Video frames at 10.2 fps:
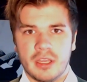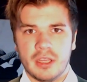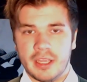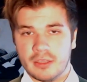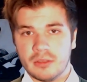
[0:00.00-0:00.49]

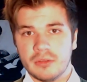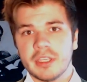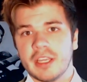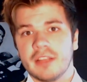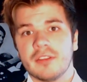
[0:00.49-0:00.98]

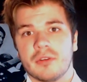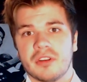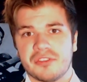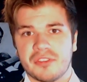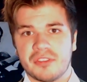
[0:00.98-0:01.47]
including
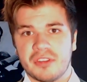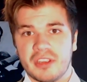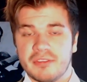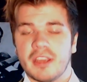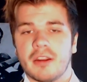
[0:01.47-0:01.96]
interests
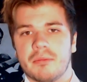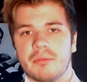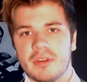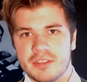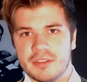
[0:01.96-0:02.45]
if they are
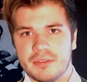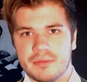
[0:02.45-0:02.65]
present.